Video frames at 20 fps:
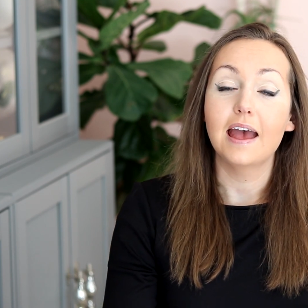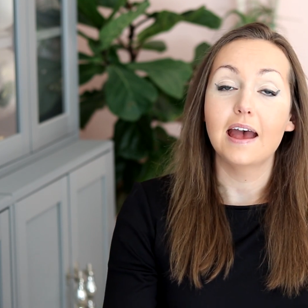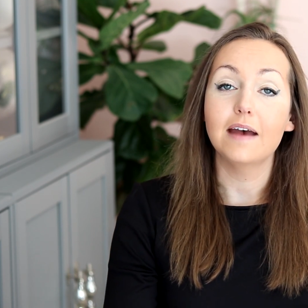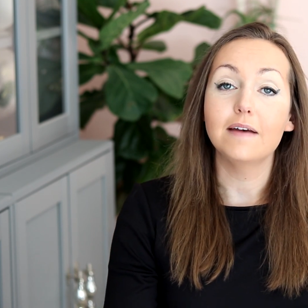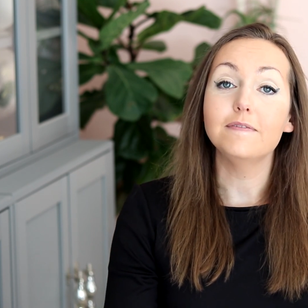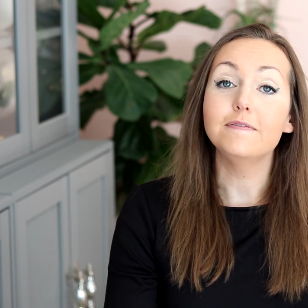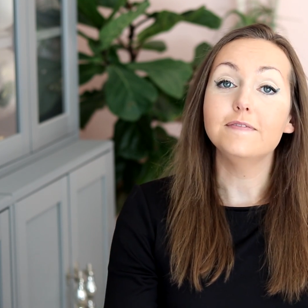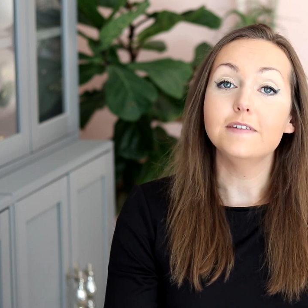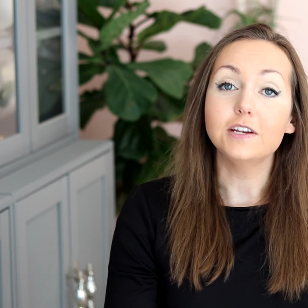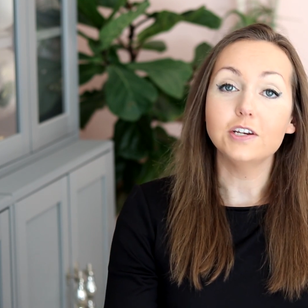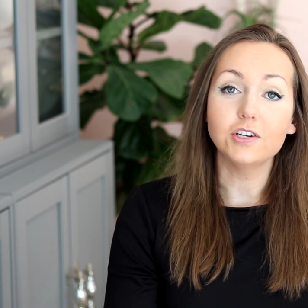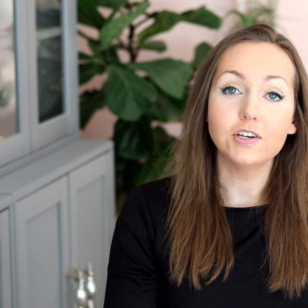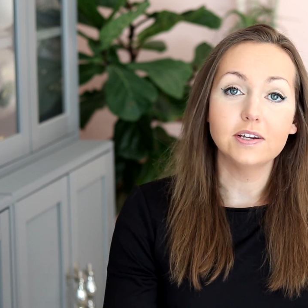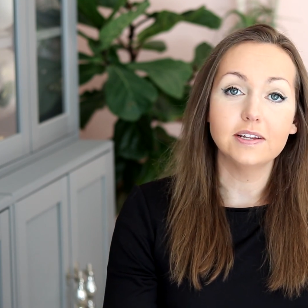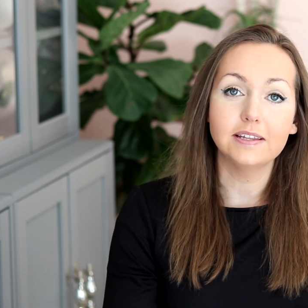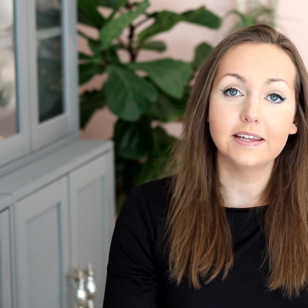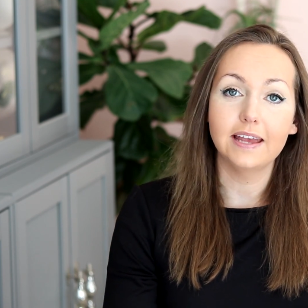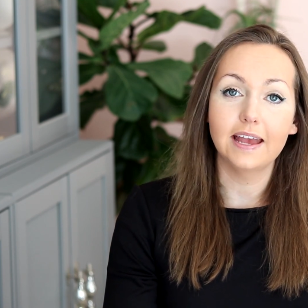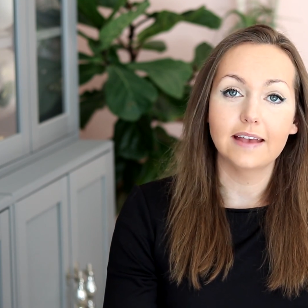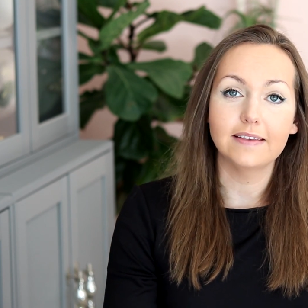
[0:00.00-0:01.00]

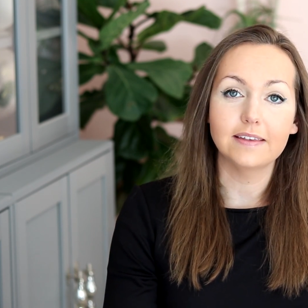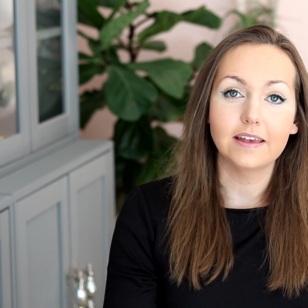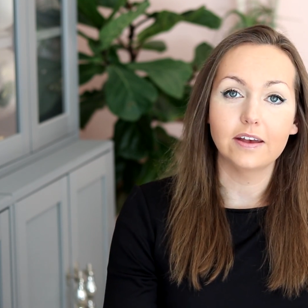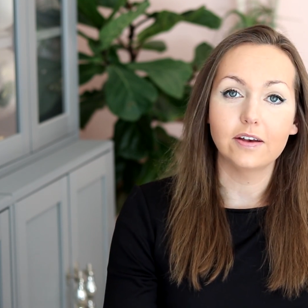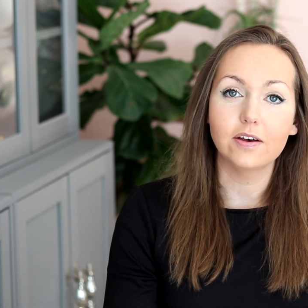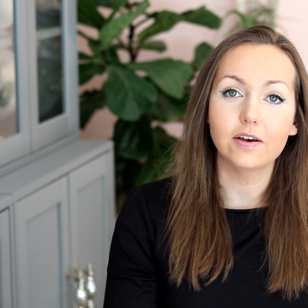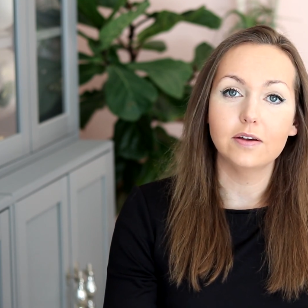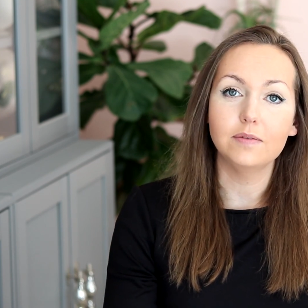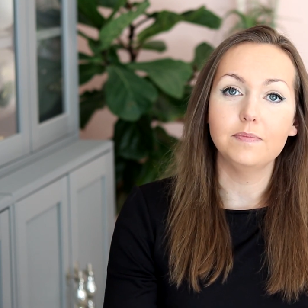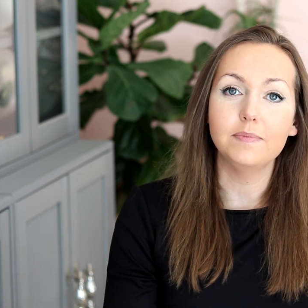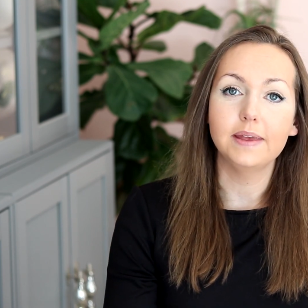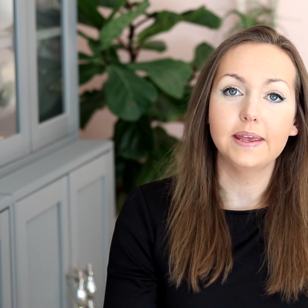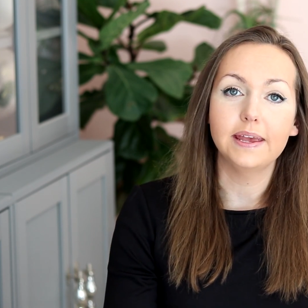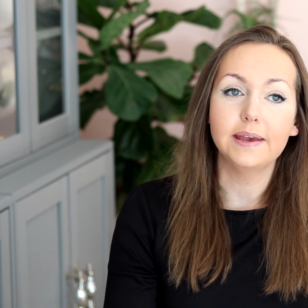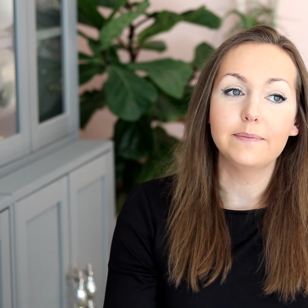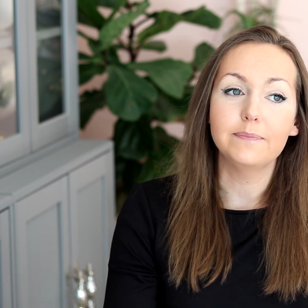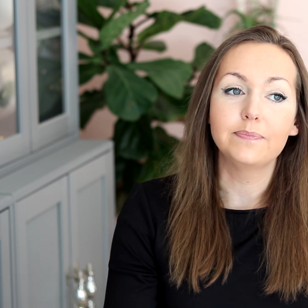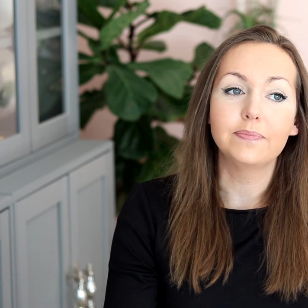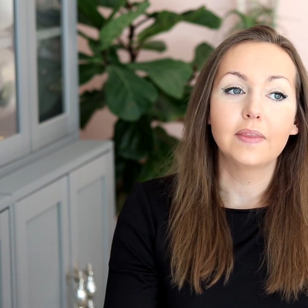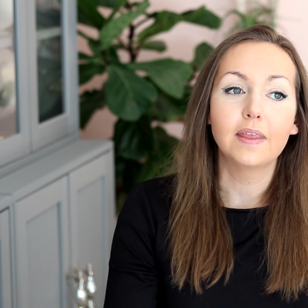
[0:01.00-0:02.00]
efficiently as I could be.